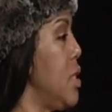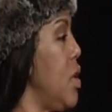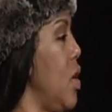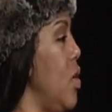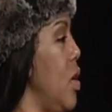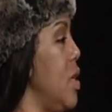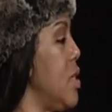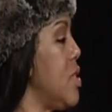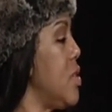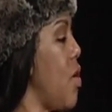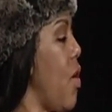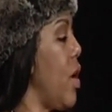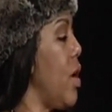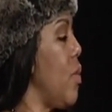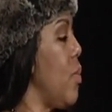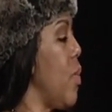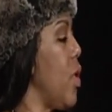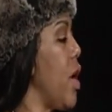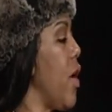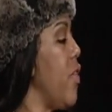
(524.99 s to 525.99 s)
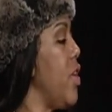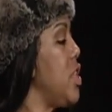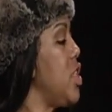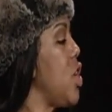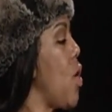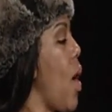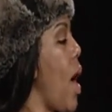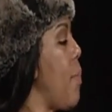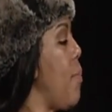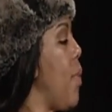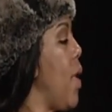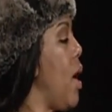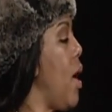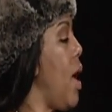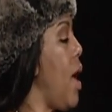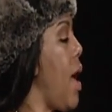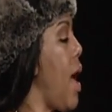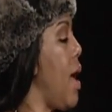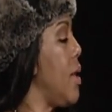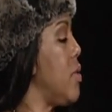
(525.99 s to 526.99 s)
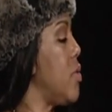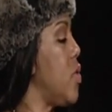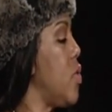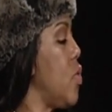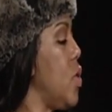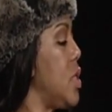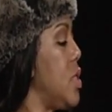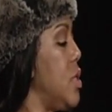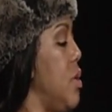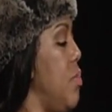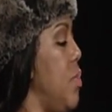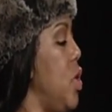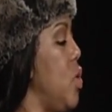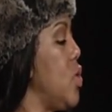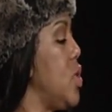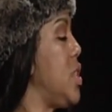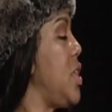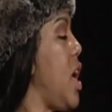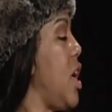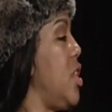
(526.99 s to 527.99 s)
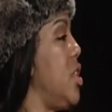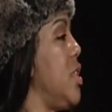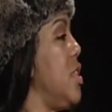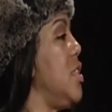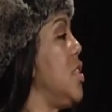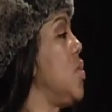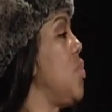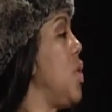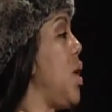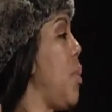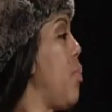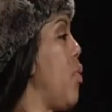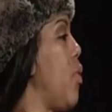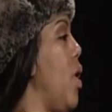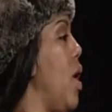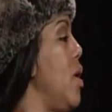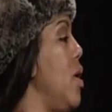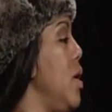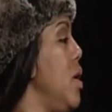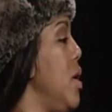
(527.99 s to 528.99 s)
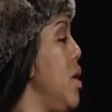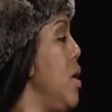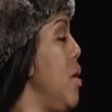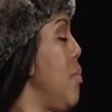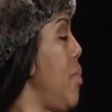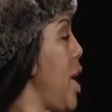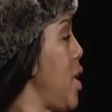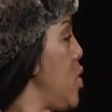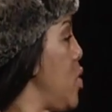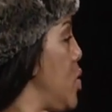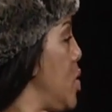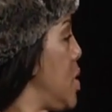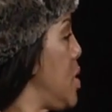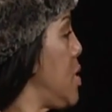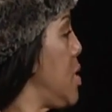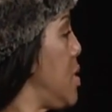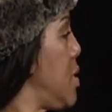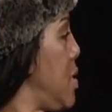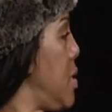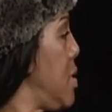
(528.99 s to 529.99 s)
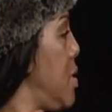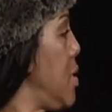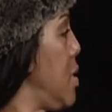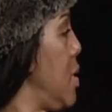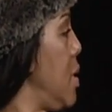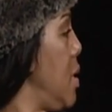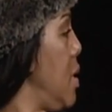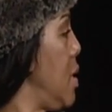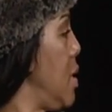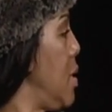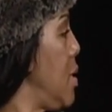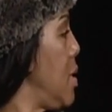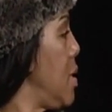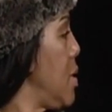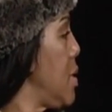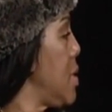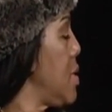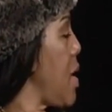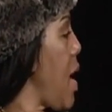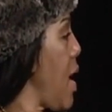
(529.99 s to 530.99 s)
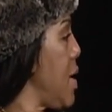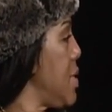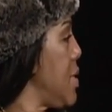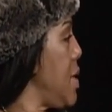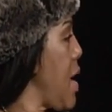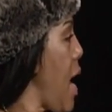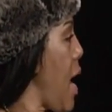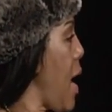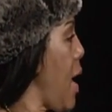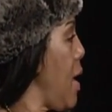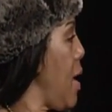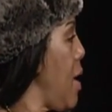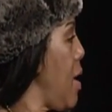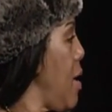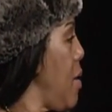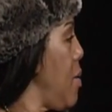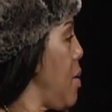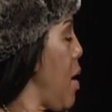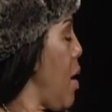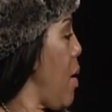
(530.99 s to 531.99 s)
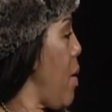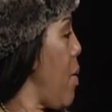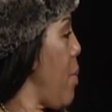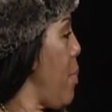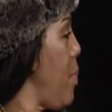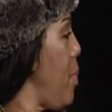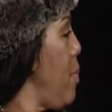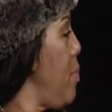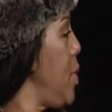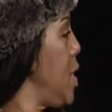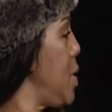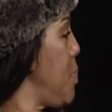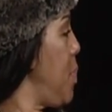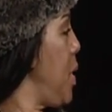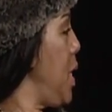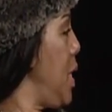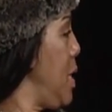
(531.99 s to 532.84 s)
So it started wearing. So I towards the middle section is when I brought my 2 sisters, Sty and Miss P.